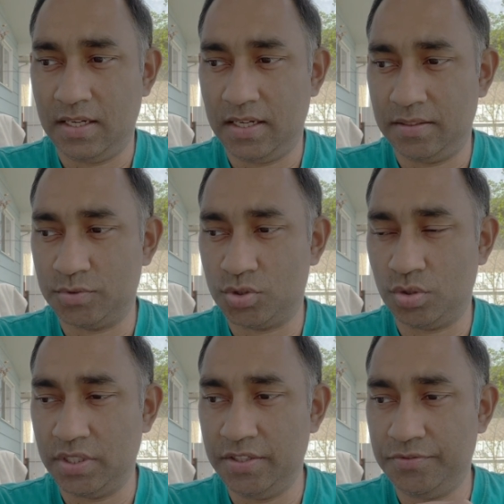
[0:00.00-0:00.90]

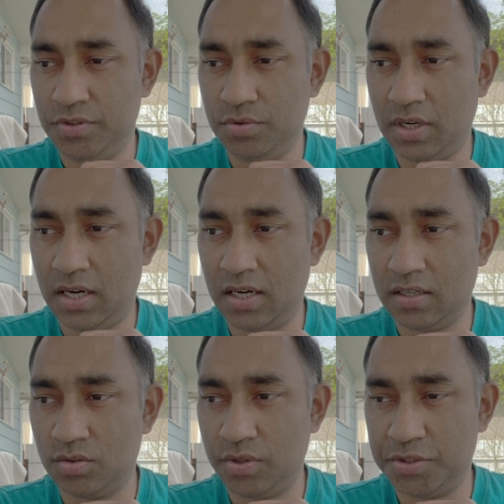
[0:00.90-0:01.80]
So if you are
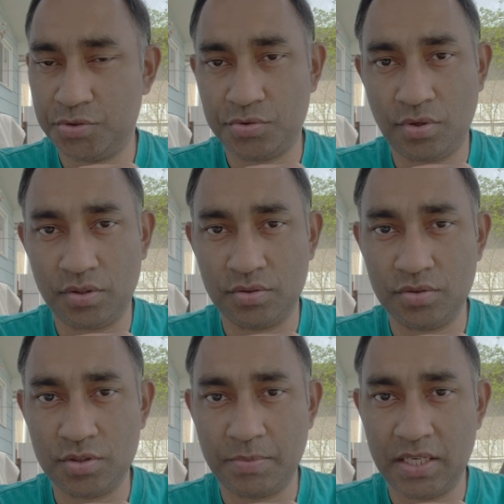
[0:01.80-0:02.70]
going through all
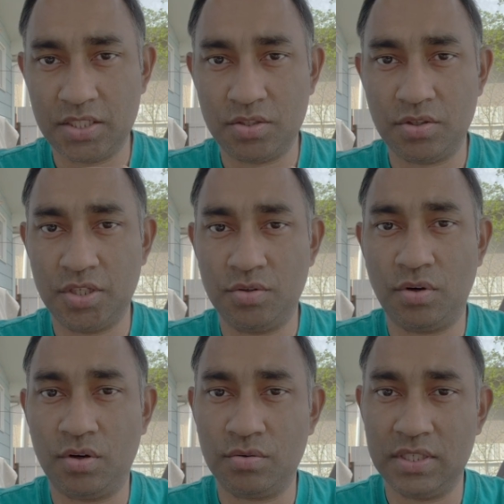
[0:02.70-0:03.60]
those, make sure you
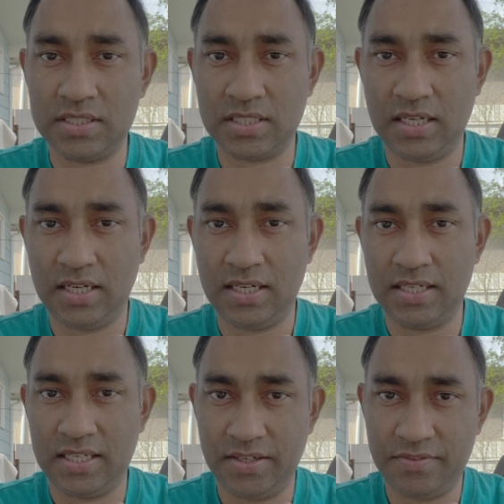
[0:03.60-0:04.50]
always
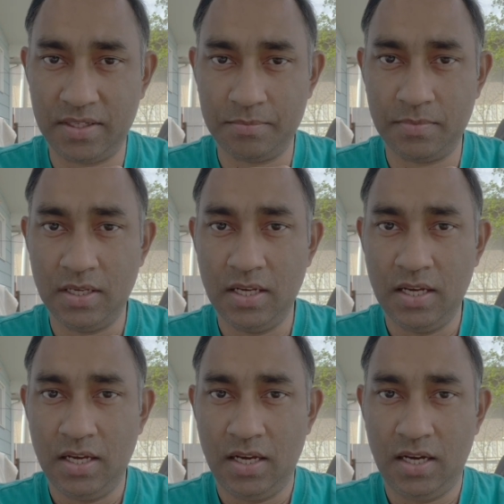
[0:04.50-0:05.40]
give them
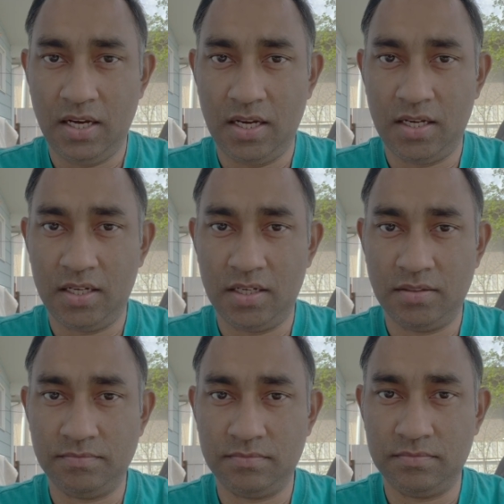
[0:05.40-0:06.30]

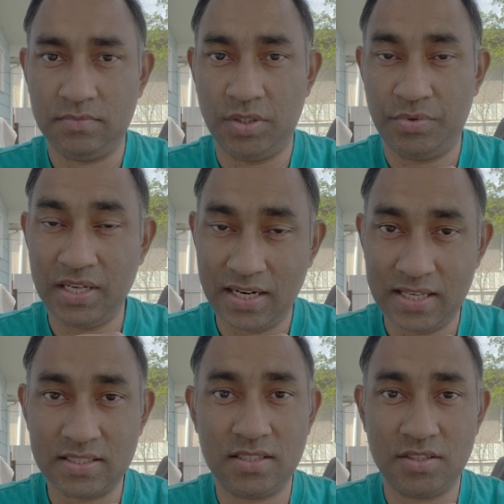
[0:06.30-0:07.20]
the real
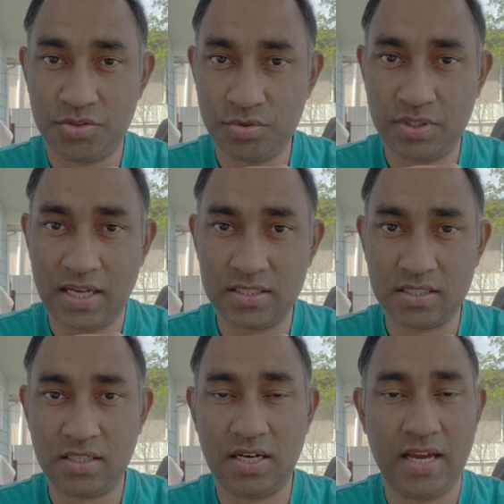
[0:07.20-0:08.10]
answer, the truth
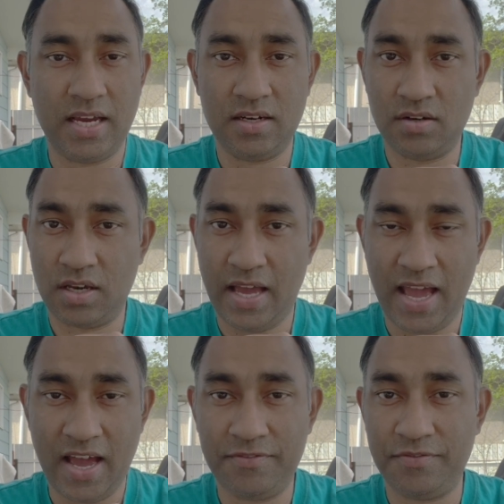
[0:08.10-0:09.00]
answer, and
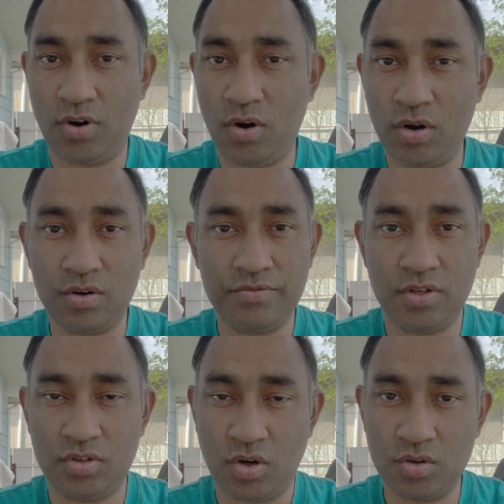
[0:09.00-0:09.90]
have all of
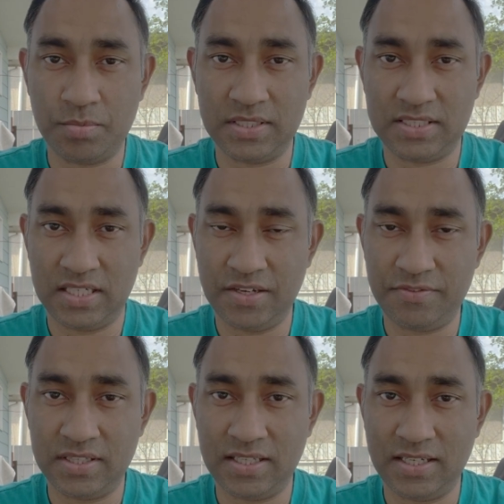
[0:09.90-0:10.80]
your documents and
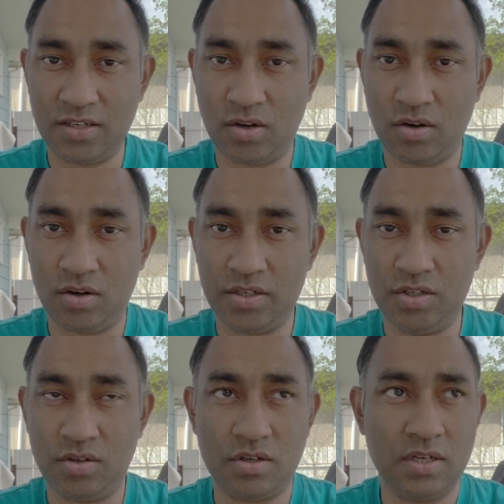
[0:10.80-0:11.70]
everything on
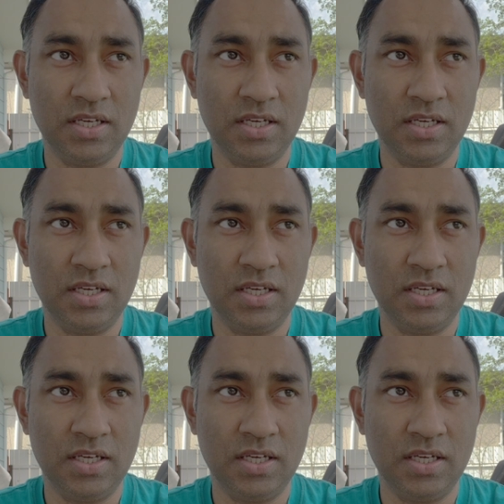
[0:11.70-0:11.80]
your